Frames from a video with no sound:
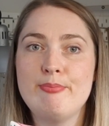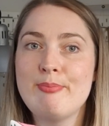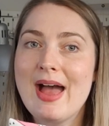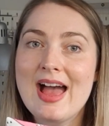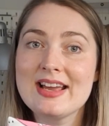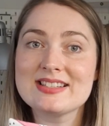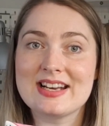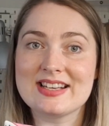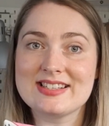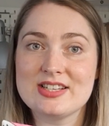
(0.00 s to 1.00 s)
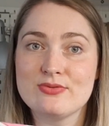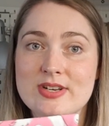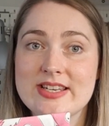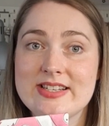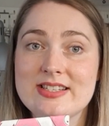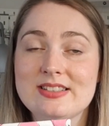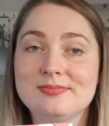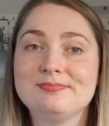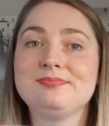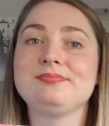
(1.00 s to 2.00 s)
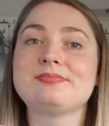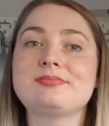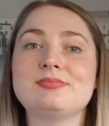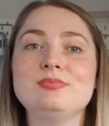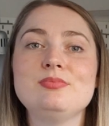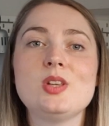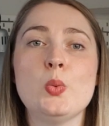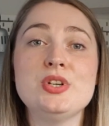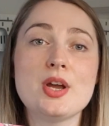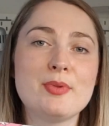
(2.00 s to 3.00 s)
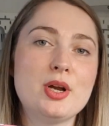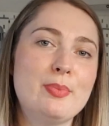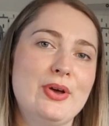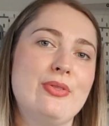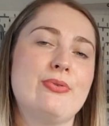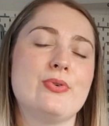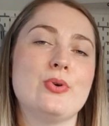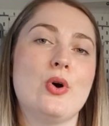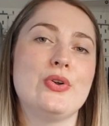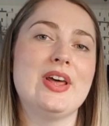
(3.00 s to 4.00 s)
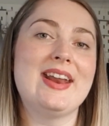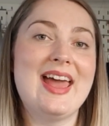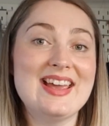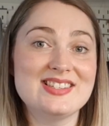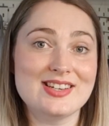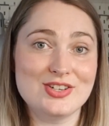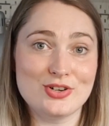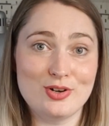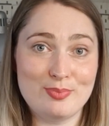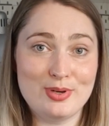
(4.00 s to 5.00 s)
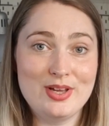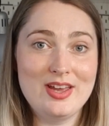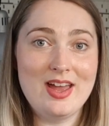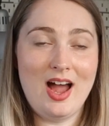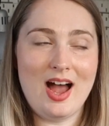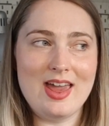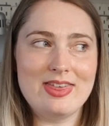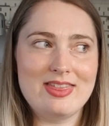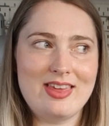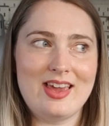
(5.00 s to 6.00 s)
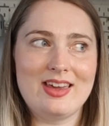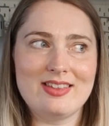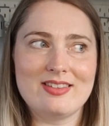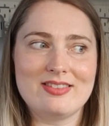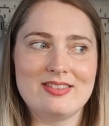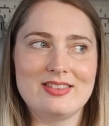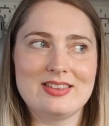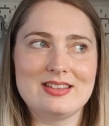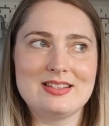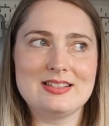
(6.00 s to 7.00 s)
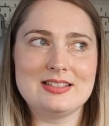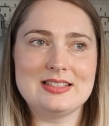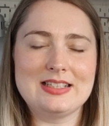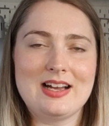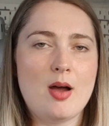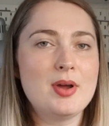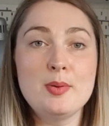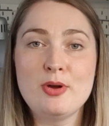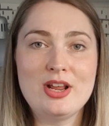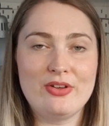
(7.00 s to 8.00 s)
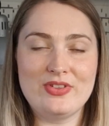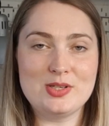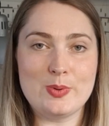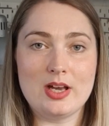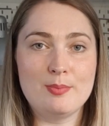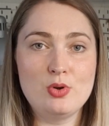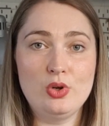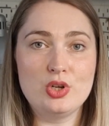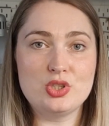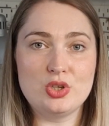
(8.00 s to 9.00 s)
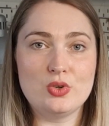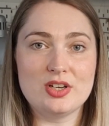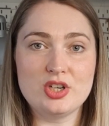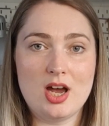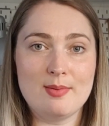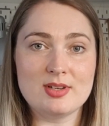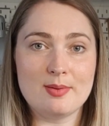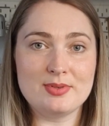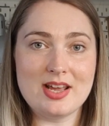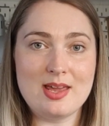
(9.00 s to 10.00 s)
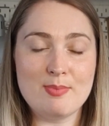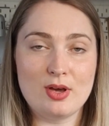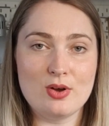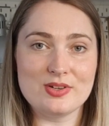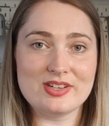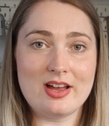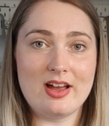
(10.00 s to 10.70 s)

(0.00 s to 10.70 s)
bags and accessories, which I'm going to put through on an Etsy shop. I think I'm going to put it on this week. I'm not going to do a timed update because